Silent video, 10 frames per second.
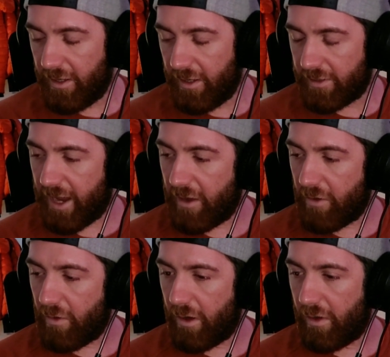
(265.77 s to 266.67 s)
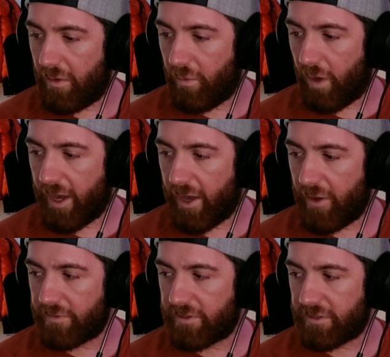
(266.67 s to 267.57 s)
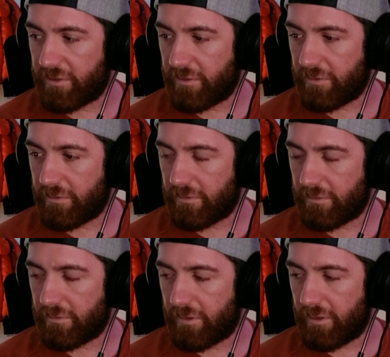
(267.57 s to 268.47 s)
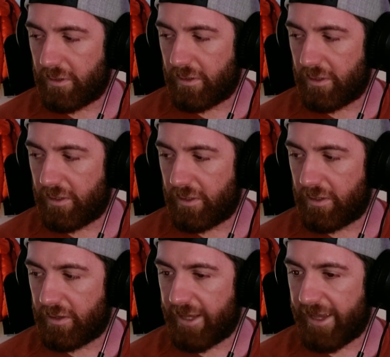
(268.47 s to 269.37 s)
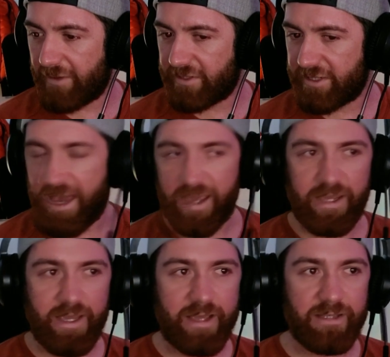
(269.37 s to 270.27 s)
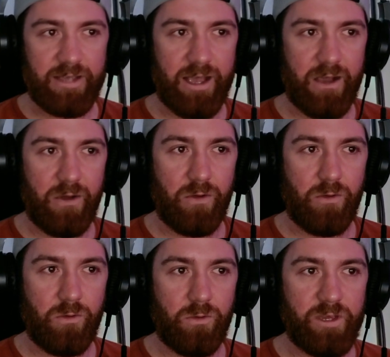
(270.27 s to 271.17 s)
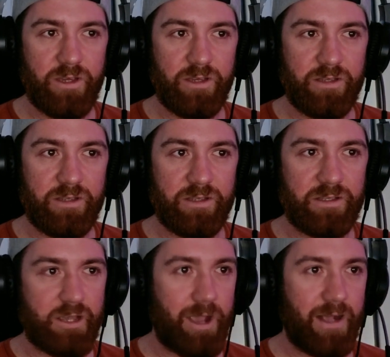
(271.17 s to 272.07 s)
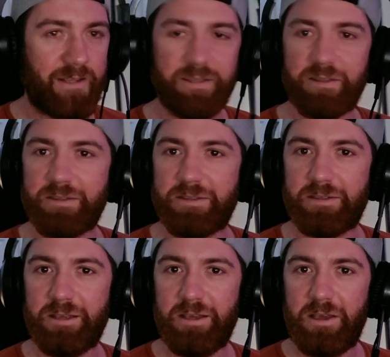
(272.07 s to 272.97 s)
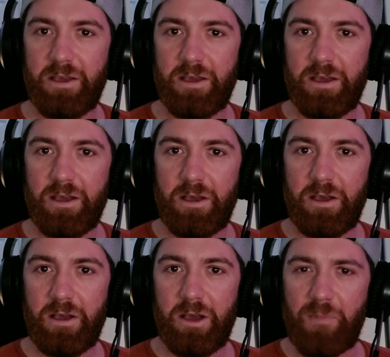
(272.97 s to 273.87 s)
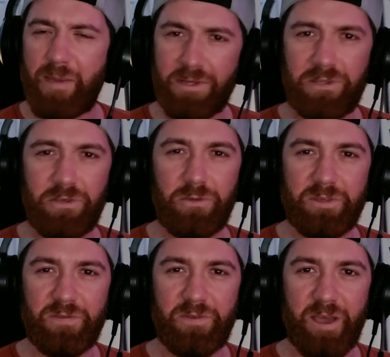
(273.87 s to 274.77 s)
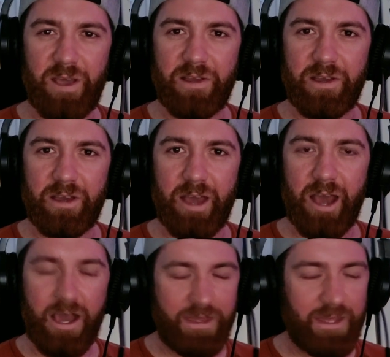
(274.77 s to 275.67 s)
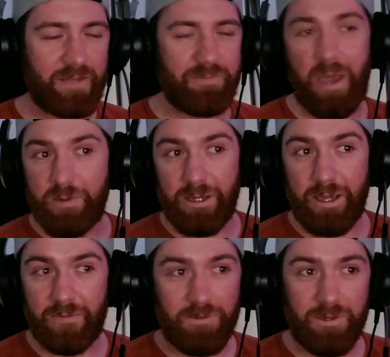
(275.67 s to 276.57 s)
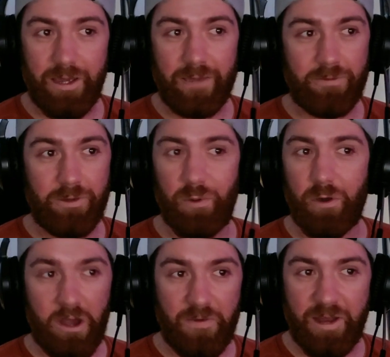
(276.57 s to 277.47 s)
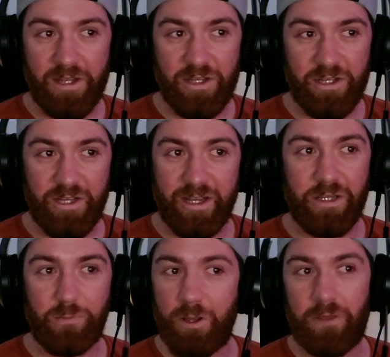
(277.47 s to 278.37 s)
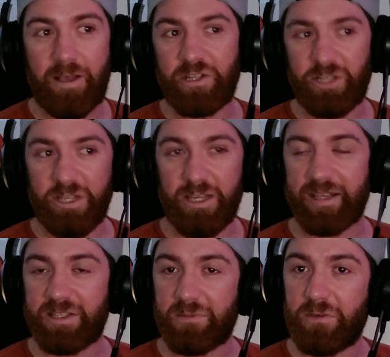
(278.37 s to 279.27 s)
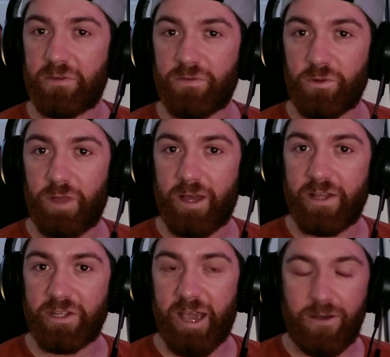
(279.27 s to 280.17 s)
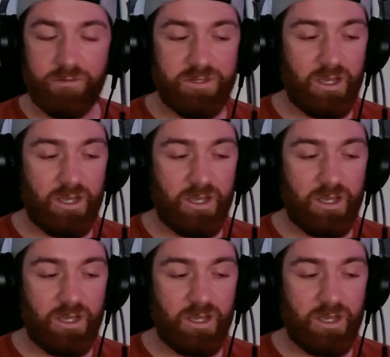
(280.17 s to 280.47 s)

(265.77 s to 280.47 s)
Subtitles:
Now, what I hope to lay out today is how these reactors are maybe doomed to failure. I think maybe if you put enough energy in, you will eventually get some useful energy out,